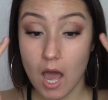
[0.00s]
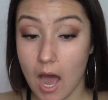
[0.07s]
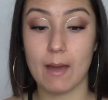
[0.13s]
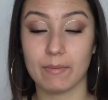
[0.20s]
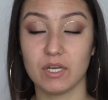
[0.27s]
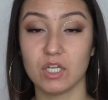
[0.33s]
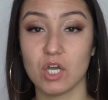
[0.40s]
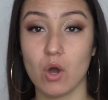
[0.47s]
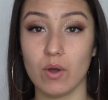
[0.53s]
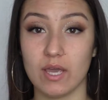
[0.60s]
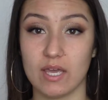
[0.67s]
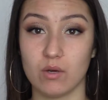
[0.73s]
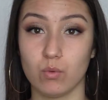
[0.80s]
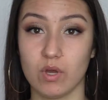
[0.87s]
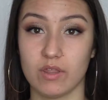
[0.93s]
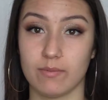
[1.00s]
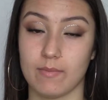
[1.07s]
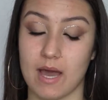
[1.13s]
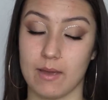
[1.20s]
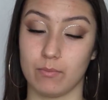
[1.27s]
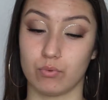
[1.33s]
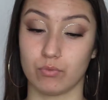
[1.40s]
I'm gonna go in with
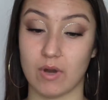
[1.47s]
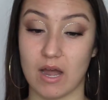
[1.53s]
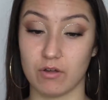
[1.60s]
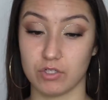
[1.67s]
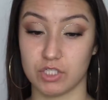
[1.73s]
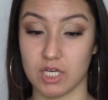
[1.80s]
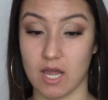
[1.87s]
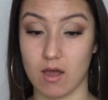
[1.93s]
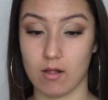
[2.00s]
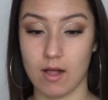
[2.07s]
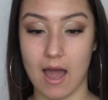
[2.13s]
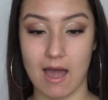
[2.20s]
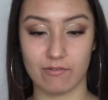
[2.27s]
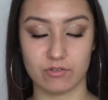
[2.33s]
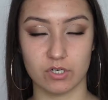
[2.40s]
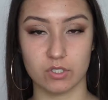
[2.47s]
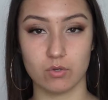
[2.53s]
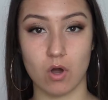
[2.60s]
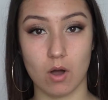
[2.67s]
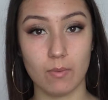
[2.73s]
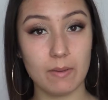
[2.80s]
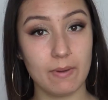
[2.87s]
my brow gel after I do
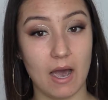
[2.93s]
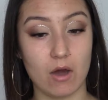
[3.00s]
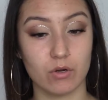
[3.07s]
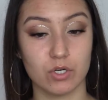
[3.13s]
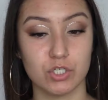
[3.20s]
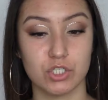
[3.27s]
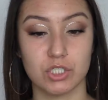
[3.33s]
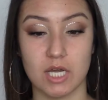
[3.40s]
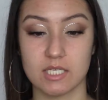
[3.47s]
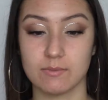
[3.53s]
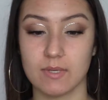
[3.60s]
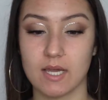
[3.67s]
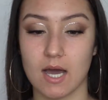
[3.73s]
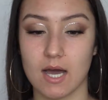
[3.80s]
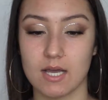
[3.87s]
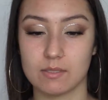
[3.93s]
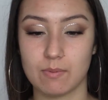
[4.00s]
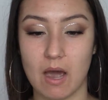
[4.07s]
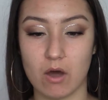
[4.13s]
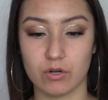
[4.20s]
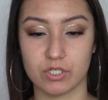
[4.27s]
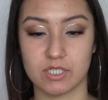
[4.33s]
all my powders, just because
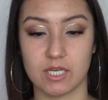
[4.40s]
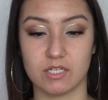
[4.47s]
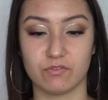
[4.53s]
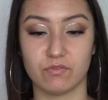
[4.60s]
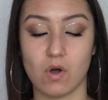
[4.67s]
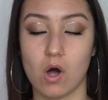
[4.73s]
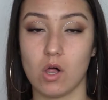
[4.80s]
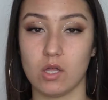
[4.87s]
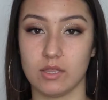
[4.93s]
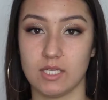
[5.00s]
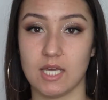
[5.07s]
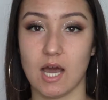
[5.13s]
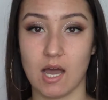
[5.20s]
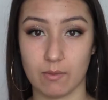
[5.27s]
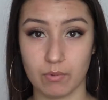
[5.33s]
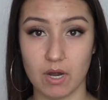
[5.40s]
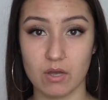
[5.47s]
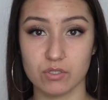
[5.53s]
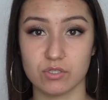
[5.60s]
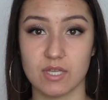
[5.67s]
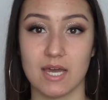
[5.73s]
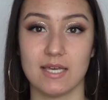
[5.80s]
powders tend to fall on the
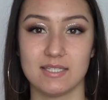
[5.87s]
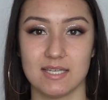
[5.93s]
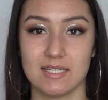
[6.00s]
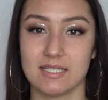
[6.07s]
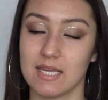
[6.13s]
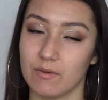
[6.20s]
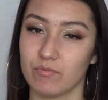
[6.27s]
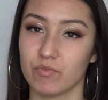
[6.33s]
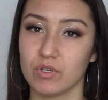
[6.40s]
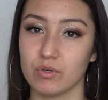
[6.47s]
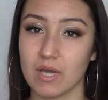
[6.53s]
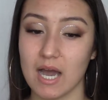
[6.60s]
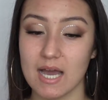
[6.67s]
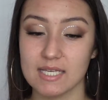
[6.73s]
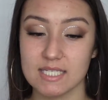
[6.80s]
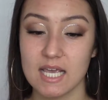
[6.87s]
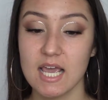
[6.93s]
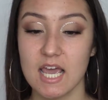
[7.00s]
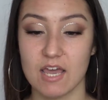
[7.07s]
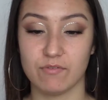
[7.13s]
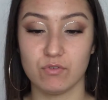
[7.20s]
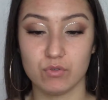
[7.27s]
eyebrows. So that is a tip for you guys.
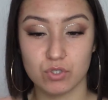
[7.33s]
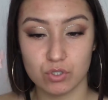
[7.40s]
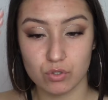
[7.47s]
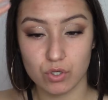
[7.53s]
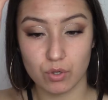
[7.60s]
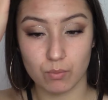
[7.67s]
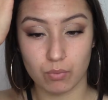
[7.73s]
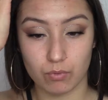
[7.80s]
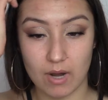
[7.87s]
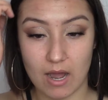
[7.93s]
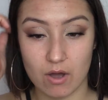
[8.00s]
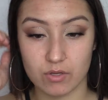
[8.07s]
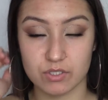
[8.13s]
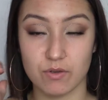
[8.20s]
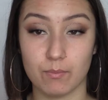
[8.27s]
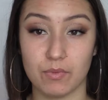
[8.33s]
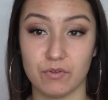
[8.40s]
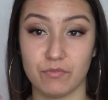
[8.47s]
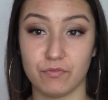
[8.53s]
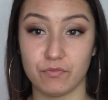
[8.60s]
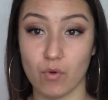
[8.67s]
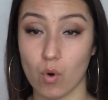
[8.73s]
If you do your brows
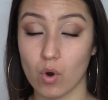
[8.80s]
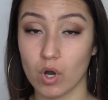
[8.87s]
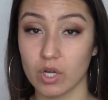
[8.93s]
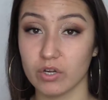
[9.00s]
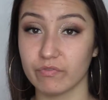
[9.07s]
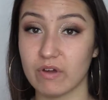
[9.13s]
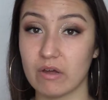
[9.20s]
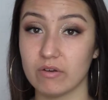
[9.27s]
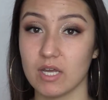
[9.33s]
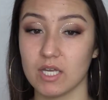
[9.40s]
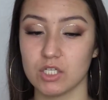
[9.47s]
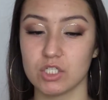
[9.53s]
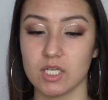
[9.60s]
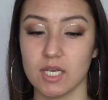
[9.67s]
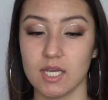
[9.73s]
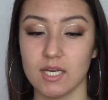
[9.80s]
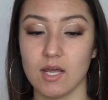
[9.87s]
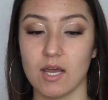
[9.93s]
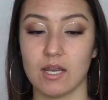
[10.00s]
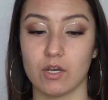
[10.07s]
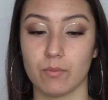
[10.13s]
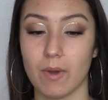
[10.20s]
before your foundation
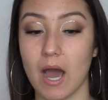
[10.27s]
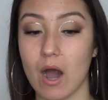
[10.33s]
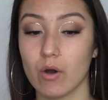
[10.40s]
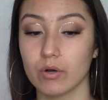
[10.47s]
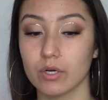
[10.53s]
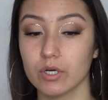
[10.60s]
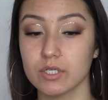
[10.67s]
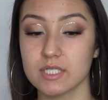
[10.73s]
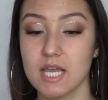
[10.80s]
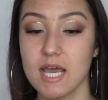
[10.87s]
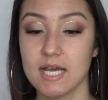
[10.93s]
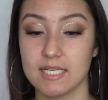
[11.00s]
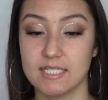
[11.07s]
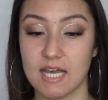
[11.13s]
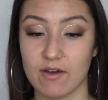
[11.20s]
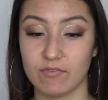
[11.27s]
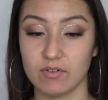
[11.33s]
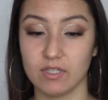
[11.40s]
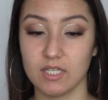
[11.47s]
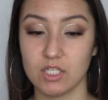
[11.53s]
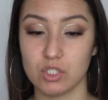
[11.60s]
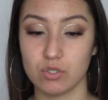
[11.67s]
and your powders,
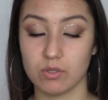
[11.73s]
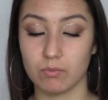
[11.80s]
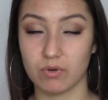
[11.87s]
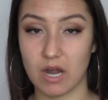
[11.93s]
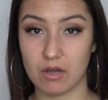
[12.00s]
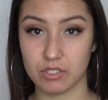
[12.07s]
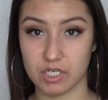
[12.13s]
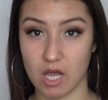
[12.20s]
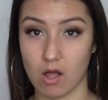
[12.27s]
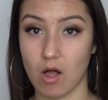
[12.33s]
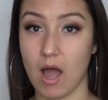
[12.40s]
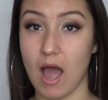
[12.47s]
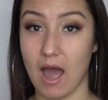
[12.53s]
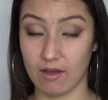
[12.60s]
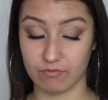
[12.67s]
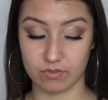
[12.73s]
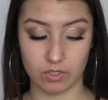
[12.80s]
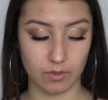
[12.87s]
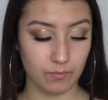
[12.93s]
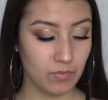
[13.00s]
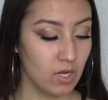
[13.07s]
definitely do the brow gel after.